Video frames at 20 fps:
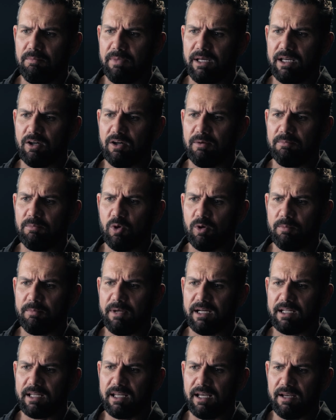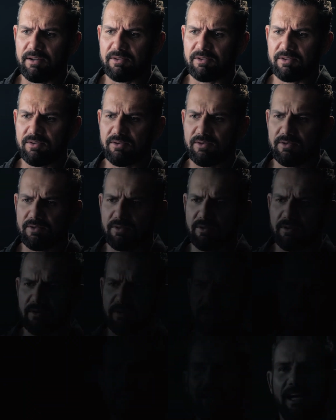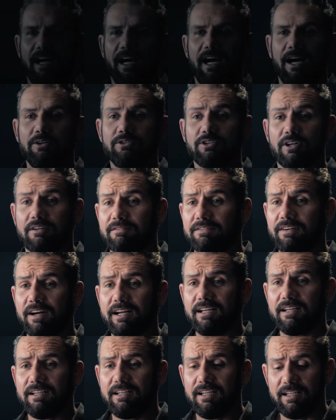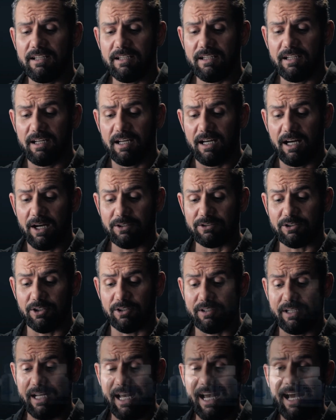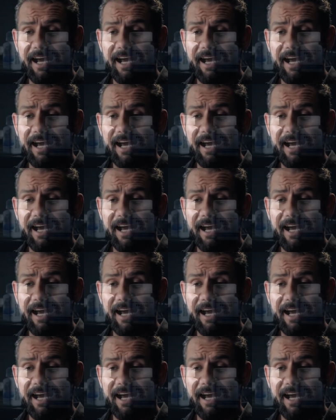being on more medications. I was on Vicodin, I was on